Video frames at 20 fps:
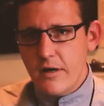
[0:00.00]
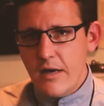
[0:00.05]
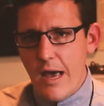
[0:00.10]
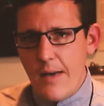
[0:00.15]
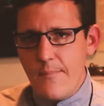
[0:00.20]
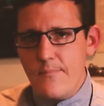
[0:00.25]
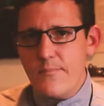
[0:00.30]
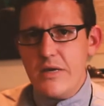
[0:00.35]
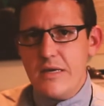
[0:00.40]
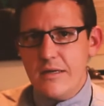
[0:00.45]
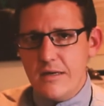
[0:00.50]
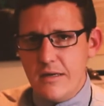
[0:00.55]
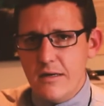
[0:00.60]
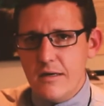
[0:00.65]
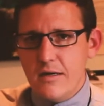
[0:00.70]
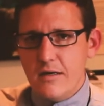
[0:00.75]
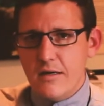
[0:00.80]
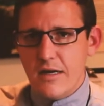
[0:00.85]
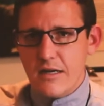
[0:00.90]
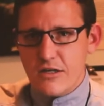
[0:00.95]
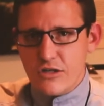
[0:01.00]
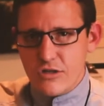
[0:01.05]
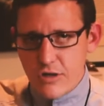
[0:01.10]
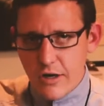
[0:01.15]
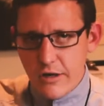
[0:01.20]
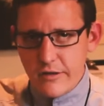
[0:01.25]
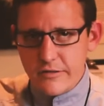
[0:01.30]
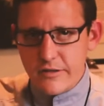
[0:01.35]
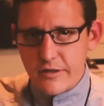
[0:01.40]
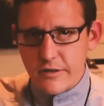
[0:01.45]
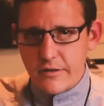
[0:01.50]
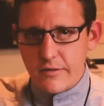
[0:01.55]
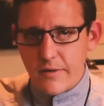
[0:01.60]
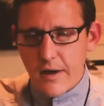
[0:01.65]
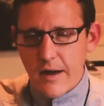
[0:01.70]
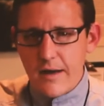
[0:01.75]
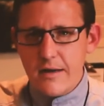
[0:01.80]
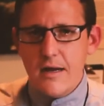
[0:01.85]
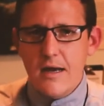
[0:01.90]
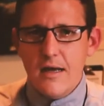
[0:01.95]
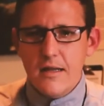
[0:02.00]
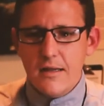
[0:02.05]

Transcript: and be exalted, right?